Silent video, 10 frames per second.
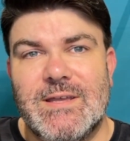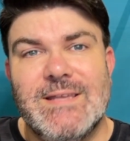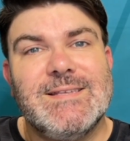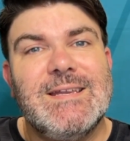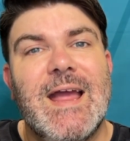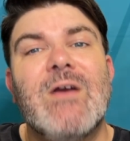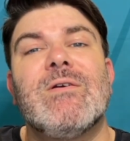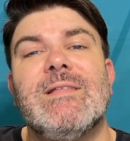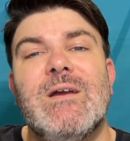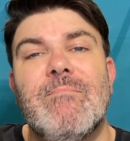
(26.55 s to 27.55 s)
is
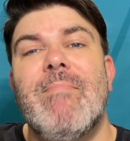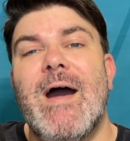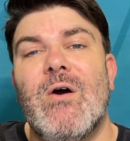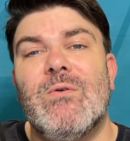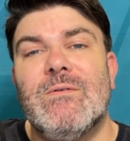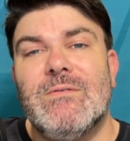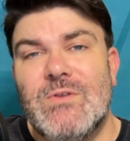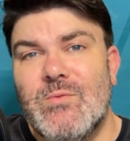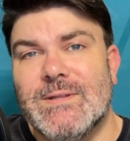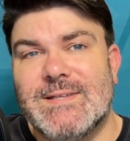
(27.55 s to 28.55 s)
inherently about
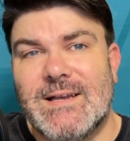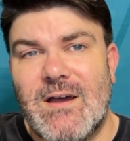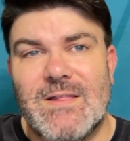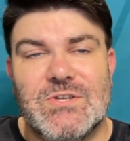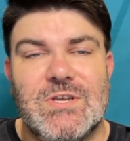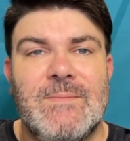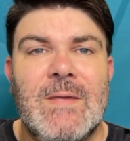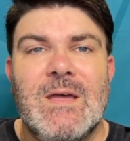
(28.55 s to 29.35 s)
human psychology.